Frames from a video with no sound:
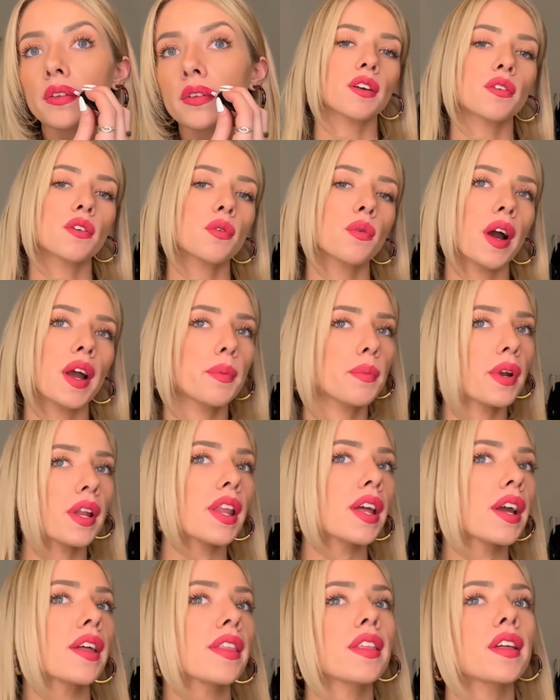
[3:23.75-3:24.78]
I don't know why, but
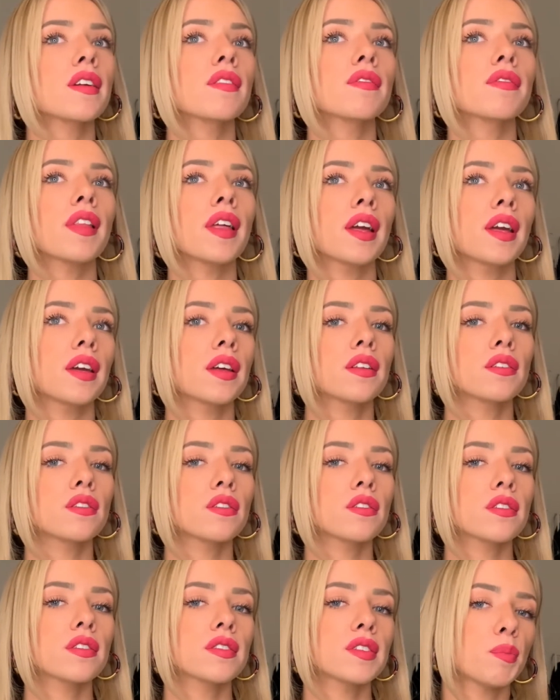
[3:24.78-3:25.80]
like I think of like
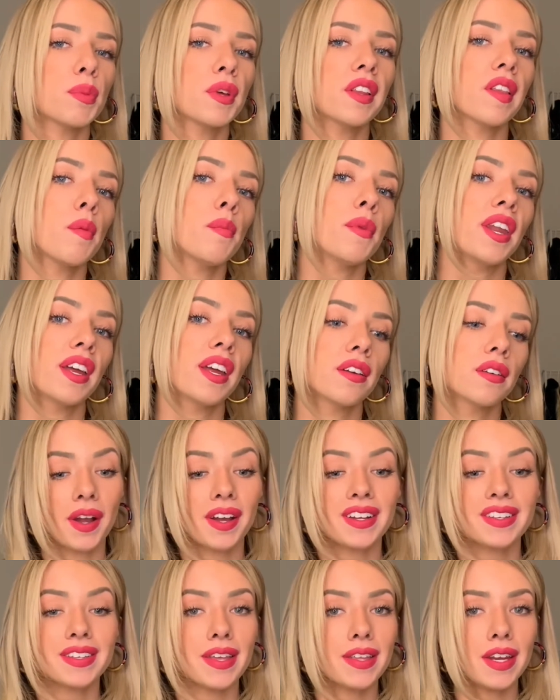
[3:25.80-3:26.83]
sipping lemonade. Not
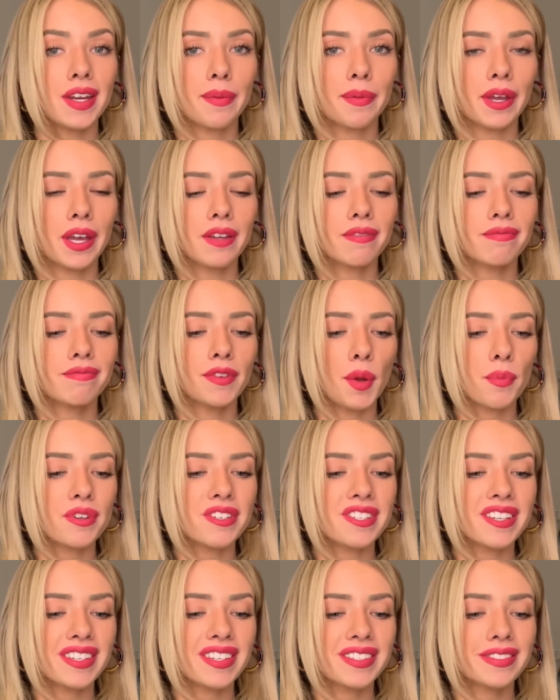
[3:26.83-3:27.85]
gonna say the name again. Number
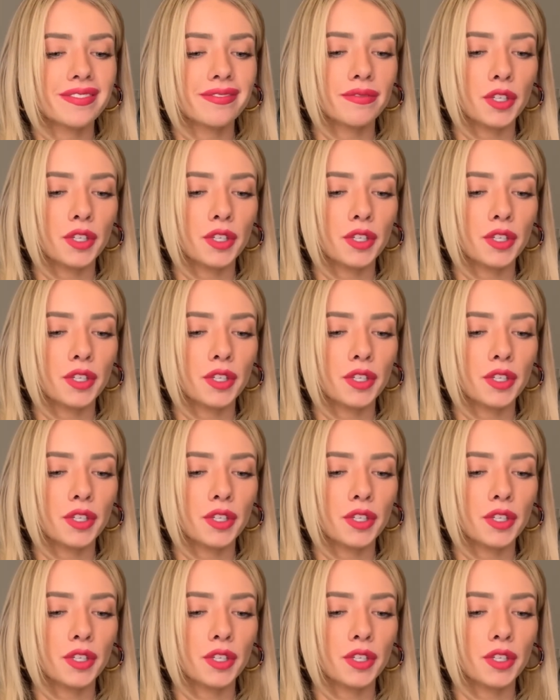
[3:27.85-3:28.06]
6.